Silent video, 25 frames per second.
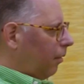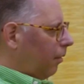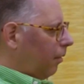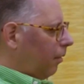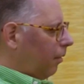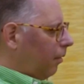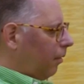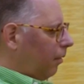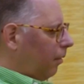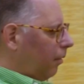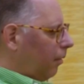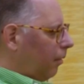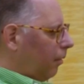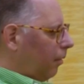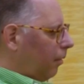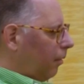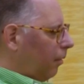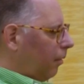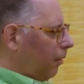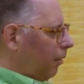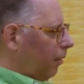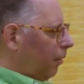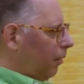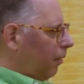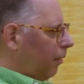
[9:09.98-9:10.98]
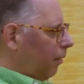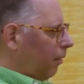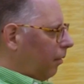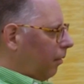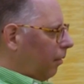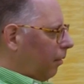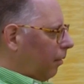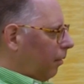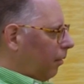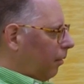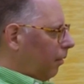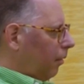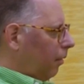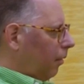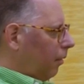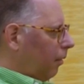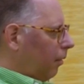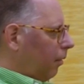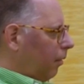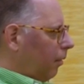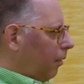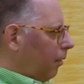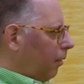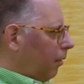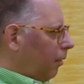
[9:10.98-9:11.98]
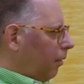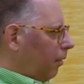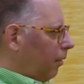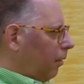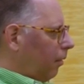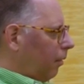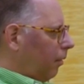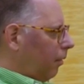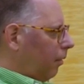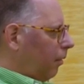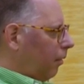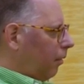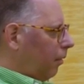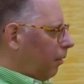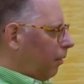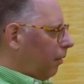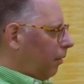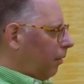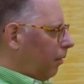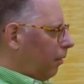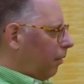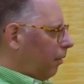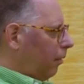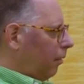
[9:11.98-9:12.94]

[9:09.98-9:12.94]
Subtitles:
(silent)